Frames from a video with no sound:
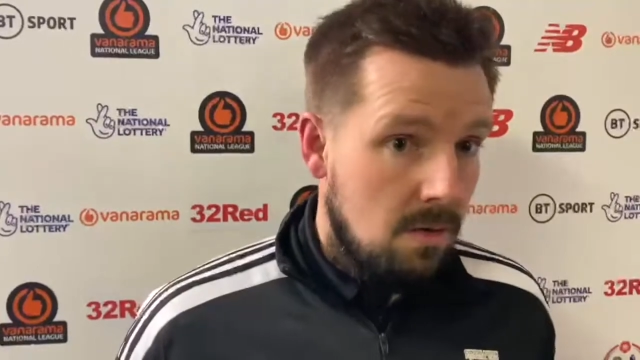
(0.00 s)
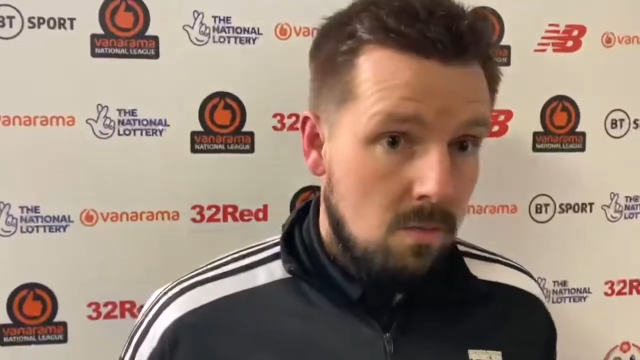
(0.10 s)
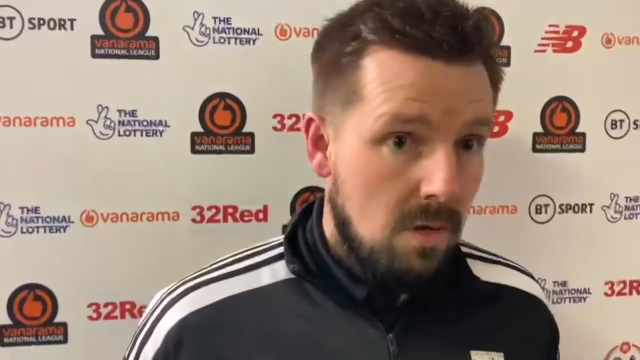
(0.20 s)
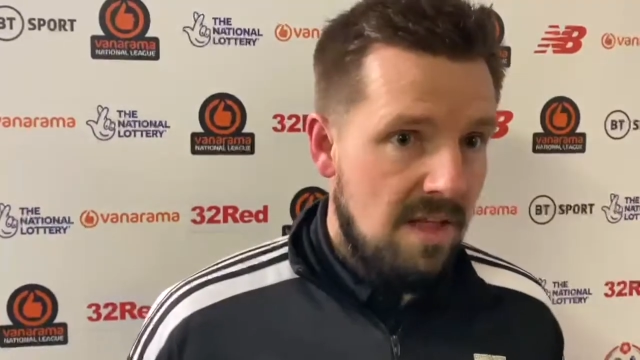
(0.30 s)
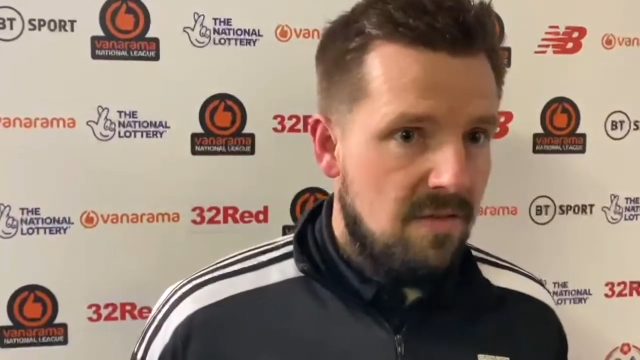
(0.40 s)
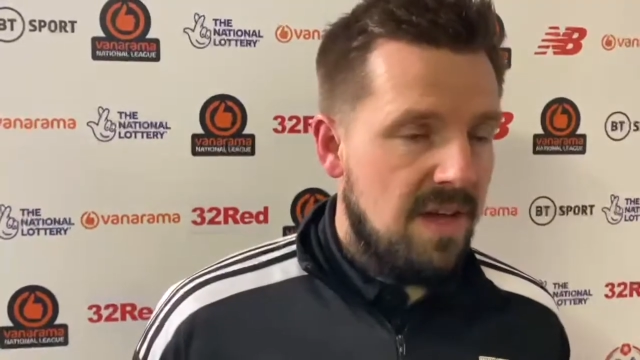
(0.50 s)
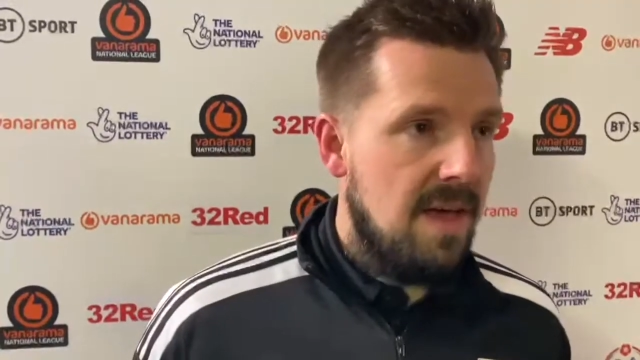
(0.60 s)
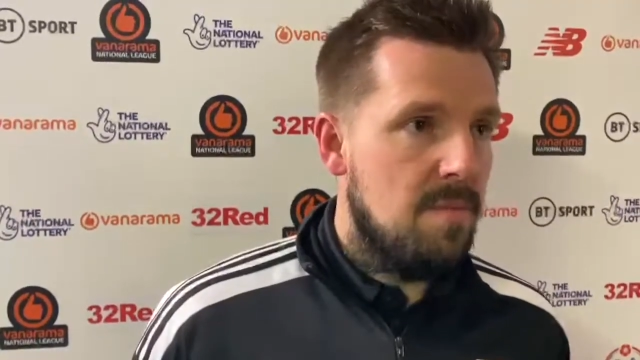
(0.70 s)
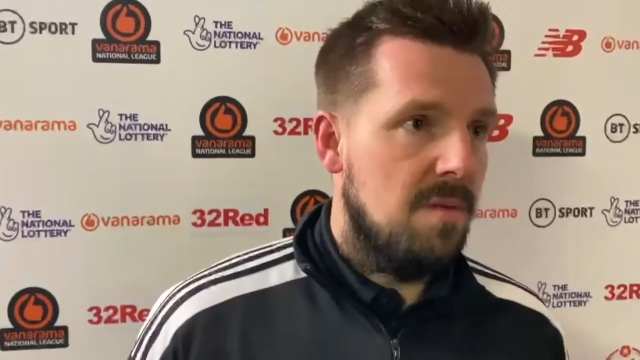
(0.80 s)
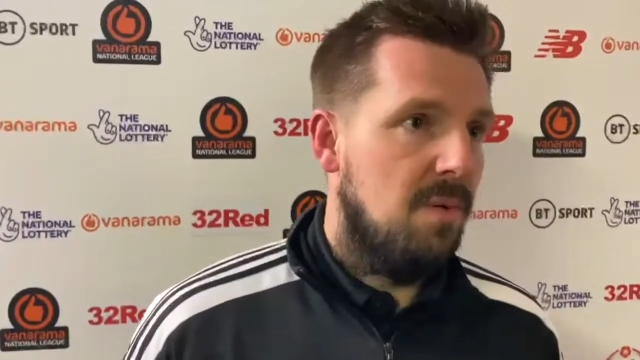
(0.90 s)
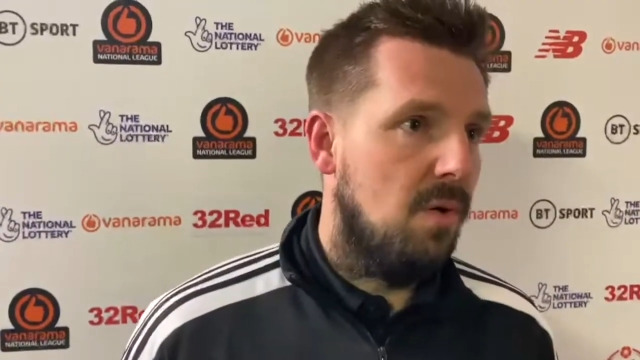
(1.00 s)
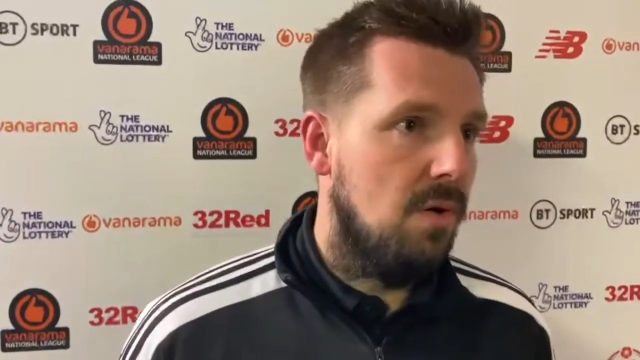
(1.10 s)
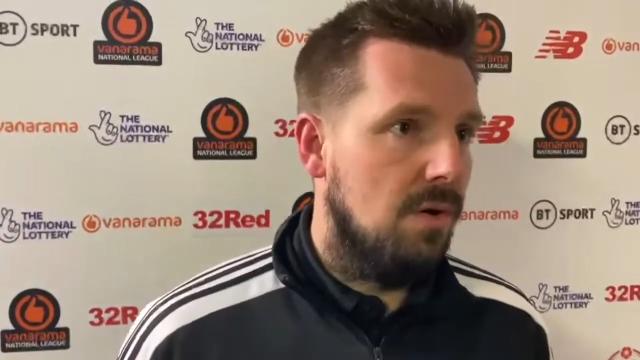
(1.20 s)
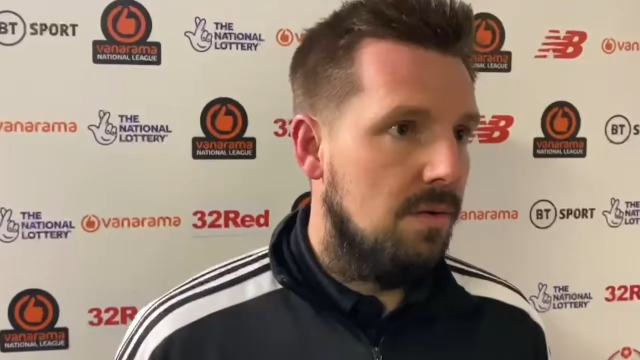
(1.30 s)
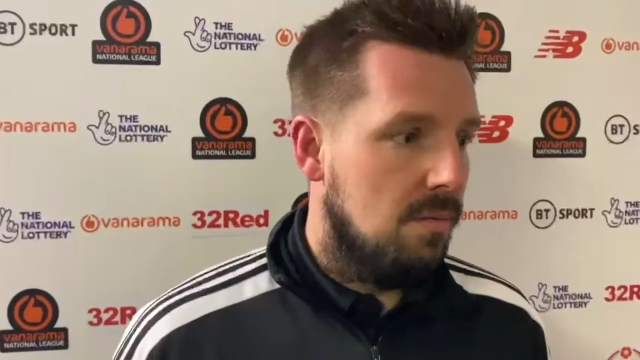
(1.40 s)
Well, every game's
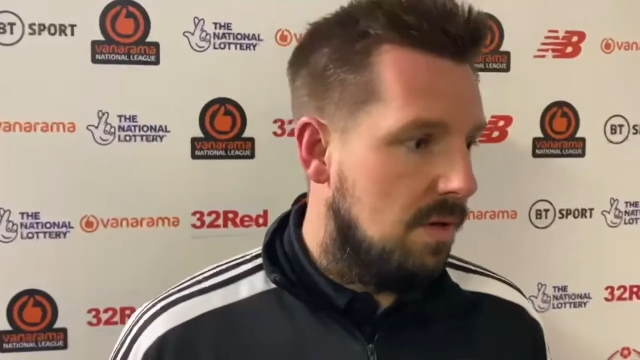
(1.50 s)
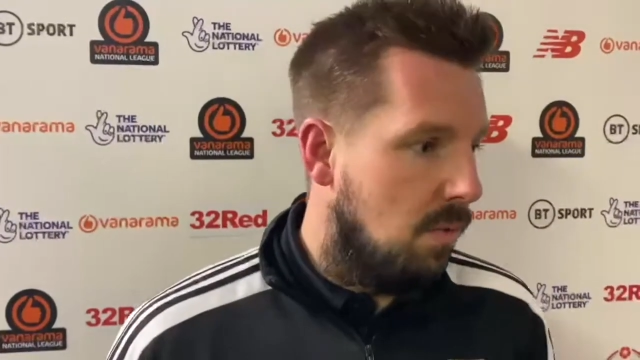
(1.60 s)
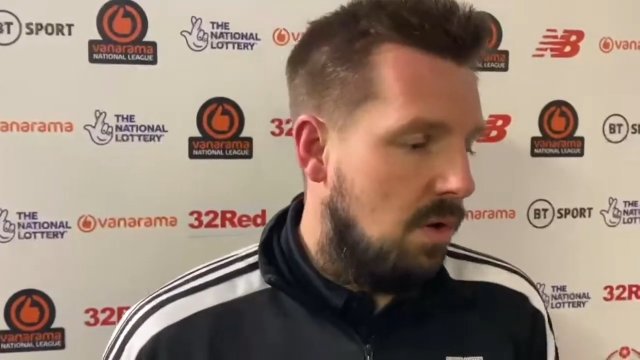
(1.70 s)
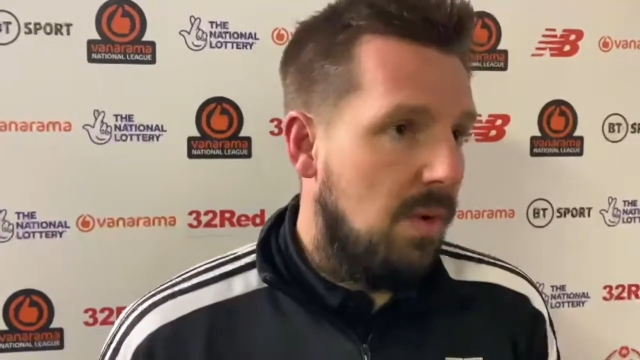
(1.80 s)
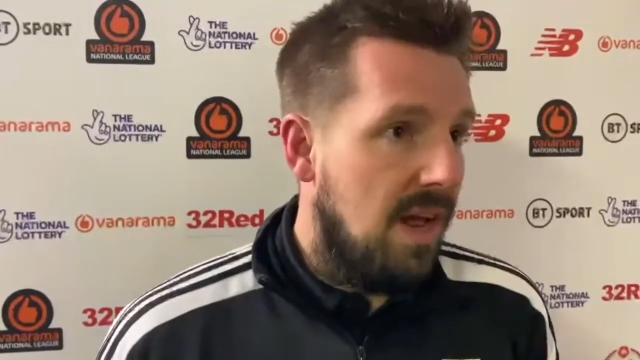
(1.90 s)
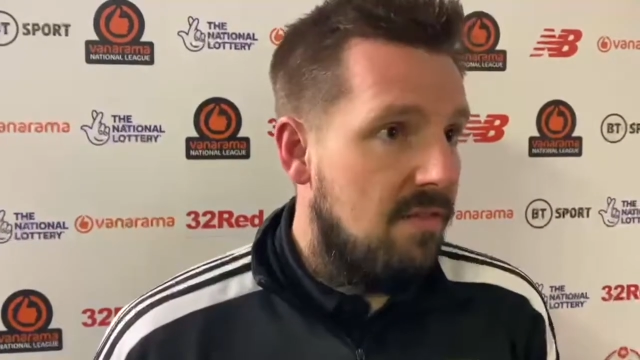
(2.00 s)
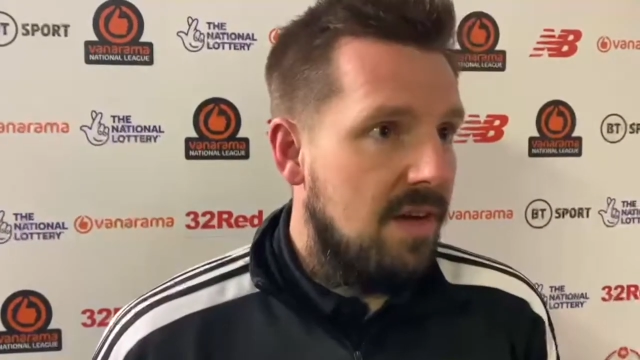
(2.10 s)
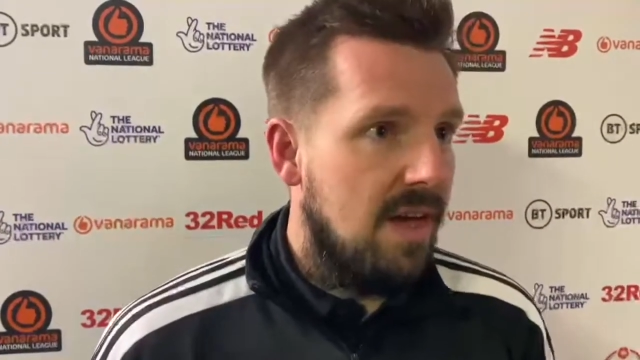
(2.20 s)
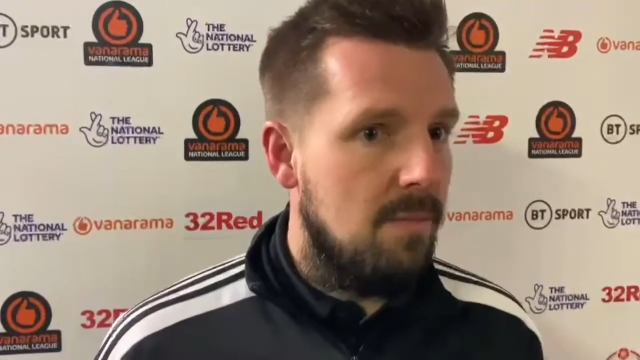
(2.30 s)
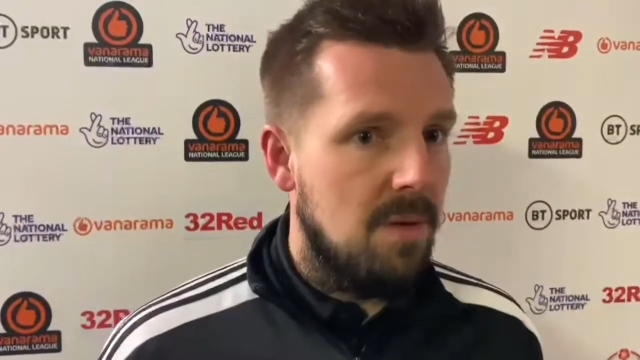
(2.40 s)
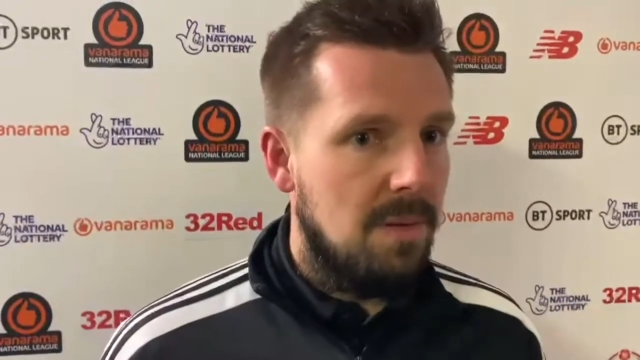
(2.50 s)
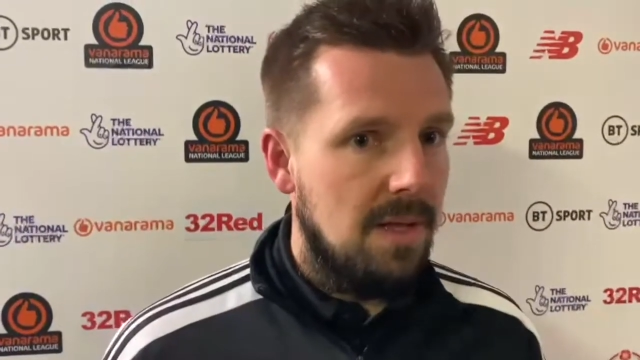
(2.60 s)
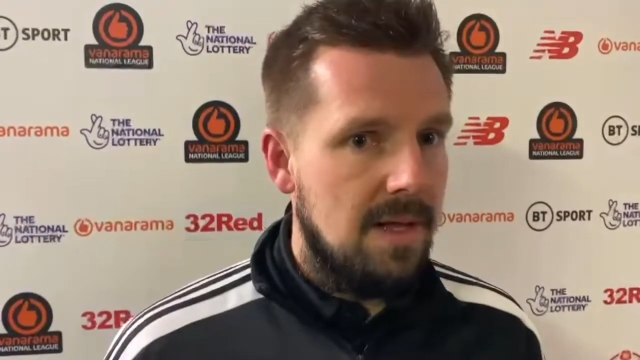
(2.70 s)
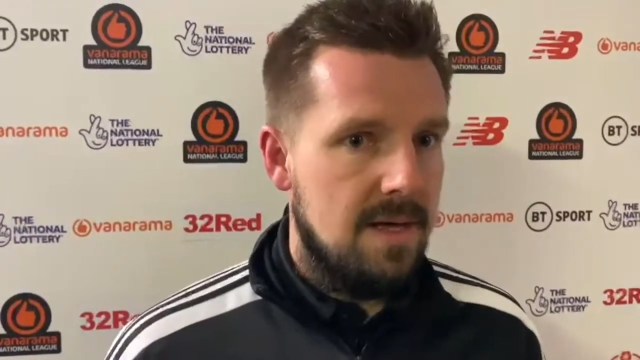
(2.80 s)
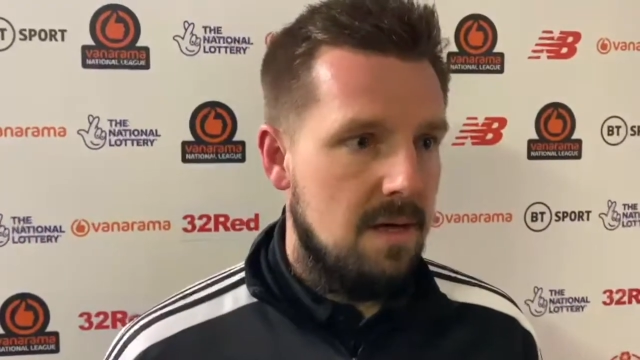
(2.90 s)
important. I mean, you want to win every game you play.